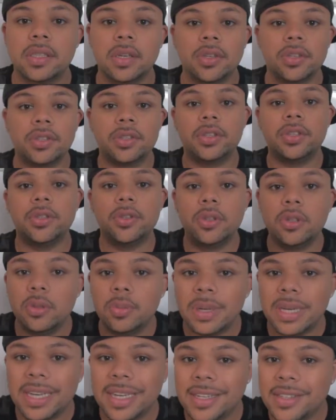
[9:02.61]

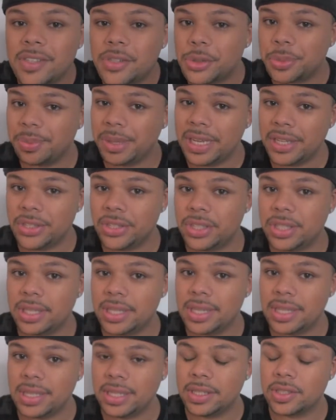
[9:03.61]
YouTube, in
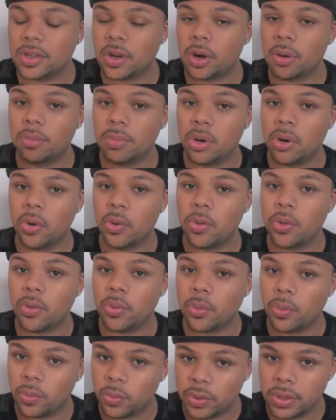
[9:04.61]
summation, these are both
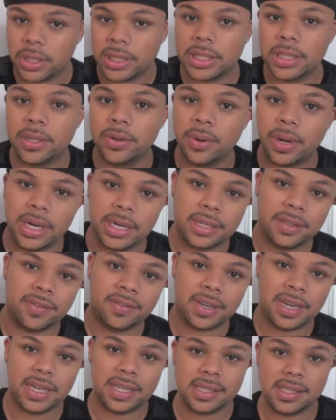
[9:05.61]
really great
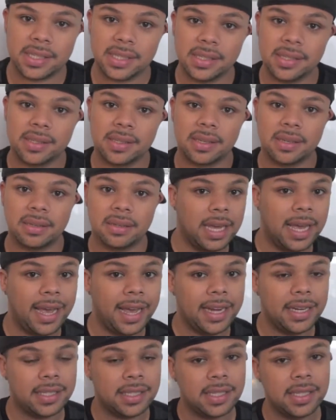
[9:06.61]
devices.
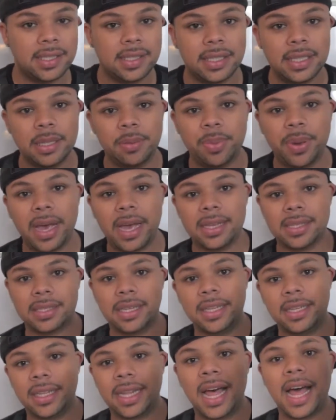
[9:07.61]
HTC packs
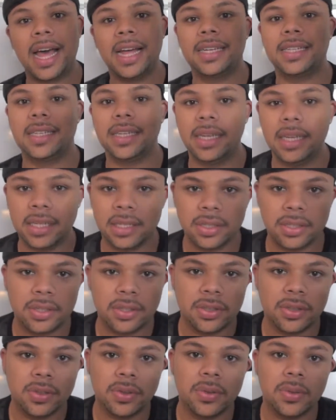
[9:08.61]
a lot
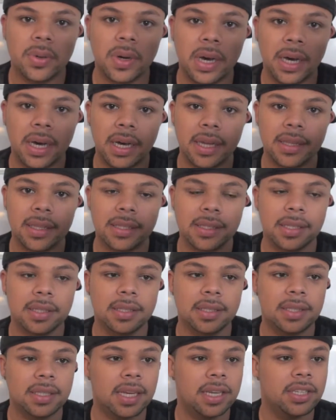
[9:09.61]
into uh, the
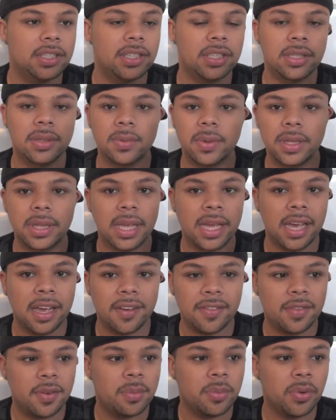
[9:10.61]
sensation with the
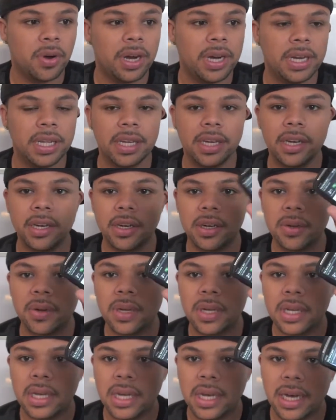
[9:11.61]
FM
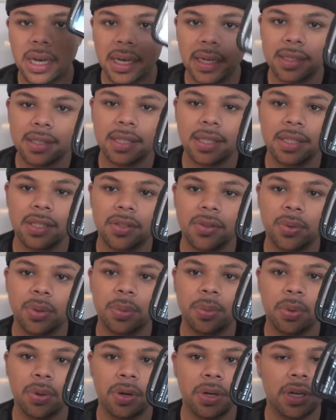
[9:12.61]
radio. Uh, Sense
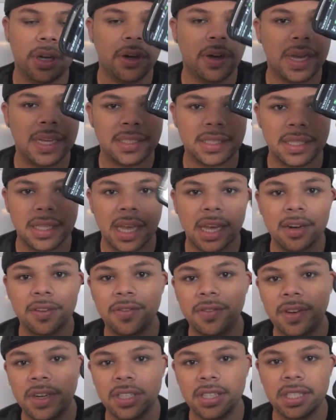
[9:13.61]
3.0 has a lot of
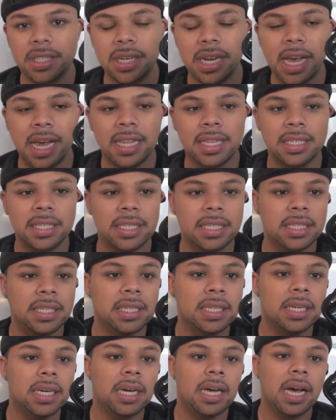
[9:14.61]
functionality.
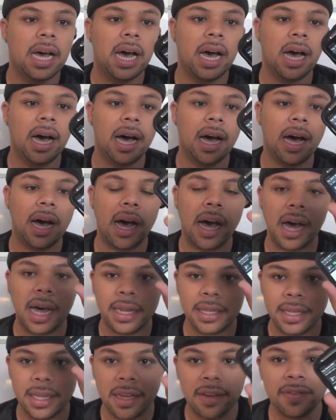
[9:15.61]
Uh,
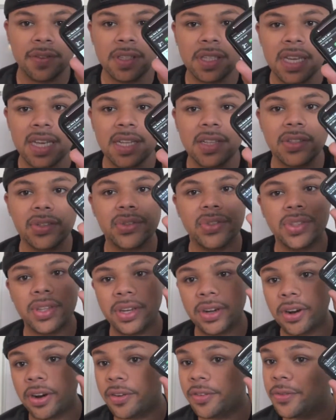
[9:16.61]
I love Sense.
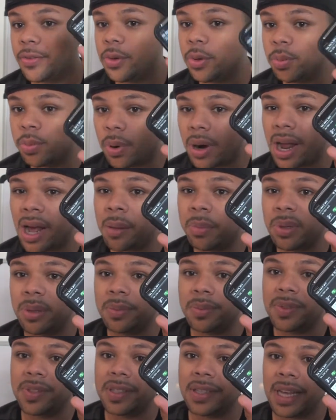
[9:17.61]
There are a few
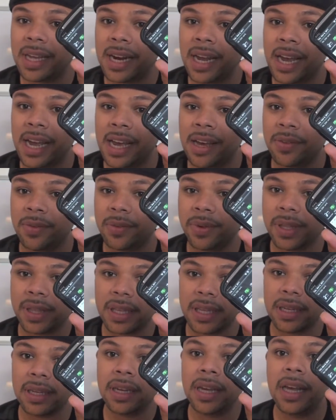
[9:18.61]
problems that I have with
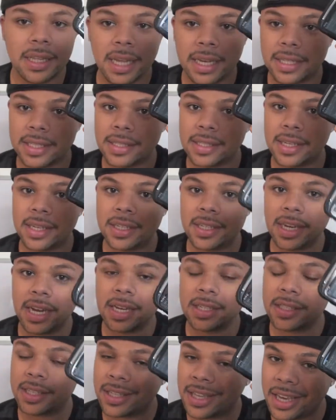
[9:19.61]
it, like and such
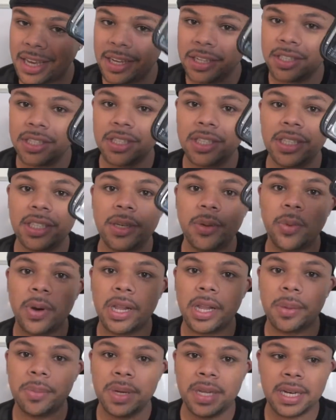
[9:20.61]
as occasionally
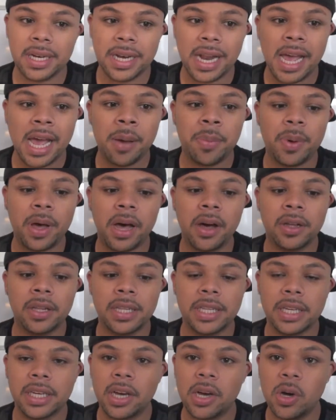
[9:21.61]
while I'm in an app, I'll
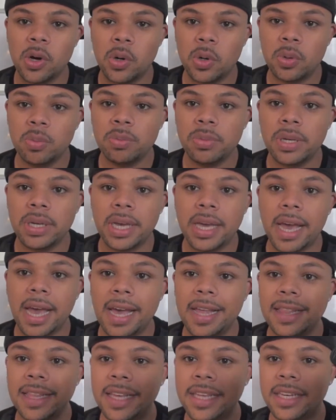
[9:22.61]
click home
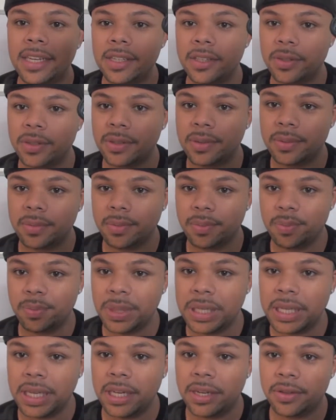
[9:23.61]
and then it'll
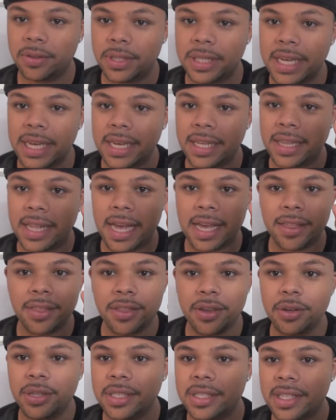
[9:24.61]
be it'll take like
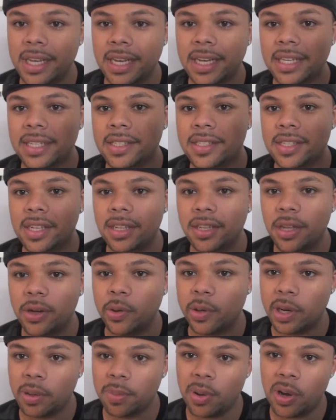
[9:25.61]
30 seconds to
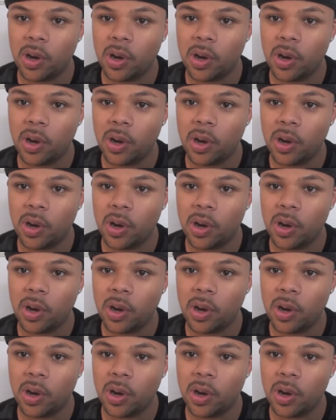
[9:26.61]
load up